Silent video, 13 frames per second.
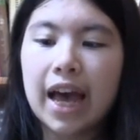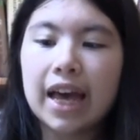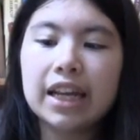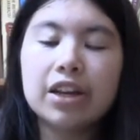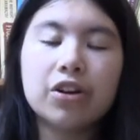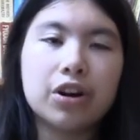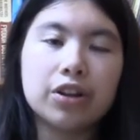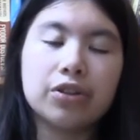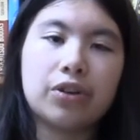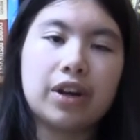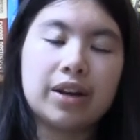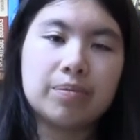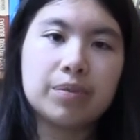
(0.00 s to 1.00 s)
Any
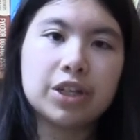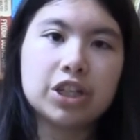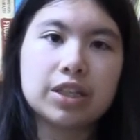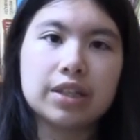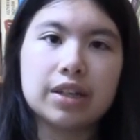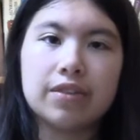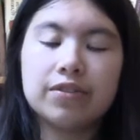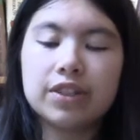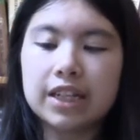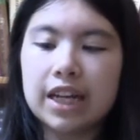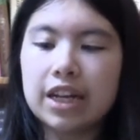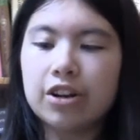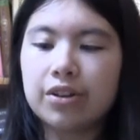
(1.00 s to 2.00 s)
author ambitious enough to
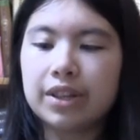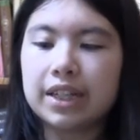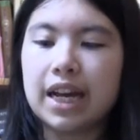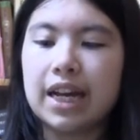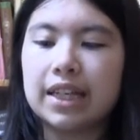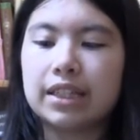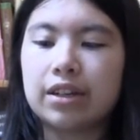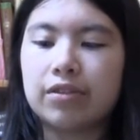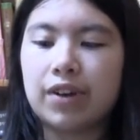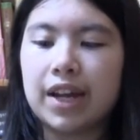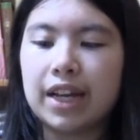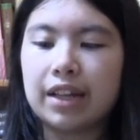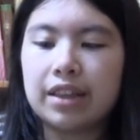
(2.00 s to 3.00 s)
take on the task of
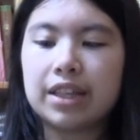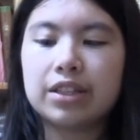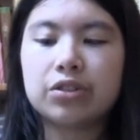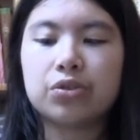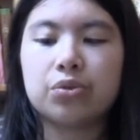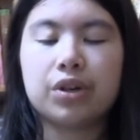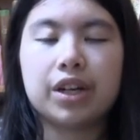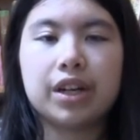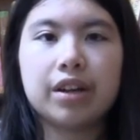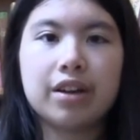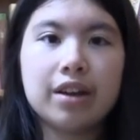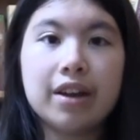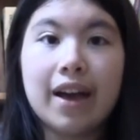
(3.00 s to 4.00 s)
writing this story,
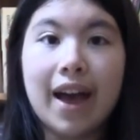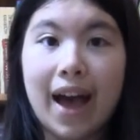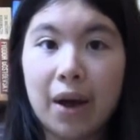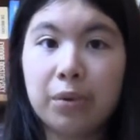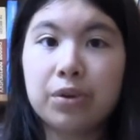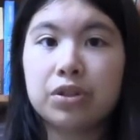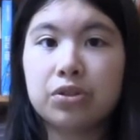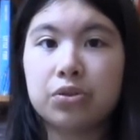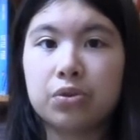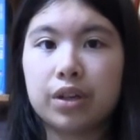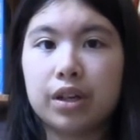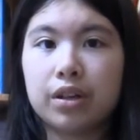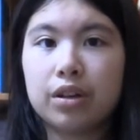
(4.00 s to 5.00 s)
our
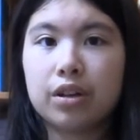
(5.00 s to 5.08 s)
story,